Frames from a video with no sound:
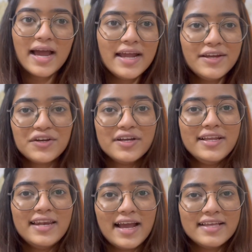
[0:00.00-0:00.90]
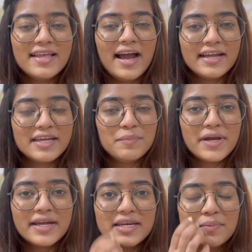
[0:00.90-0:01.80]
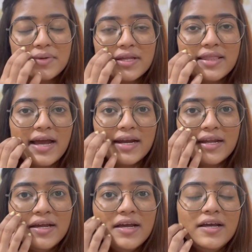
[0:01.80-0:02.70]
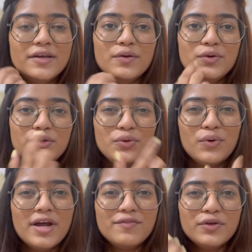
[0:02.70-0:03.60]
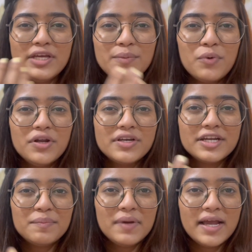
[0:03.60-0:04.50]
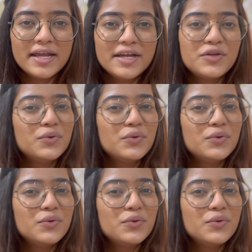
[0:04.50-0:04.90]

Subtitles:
I really like the idea behind lip tint that you don't have to keep on reapplying it.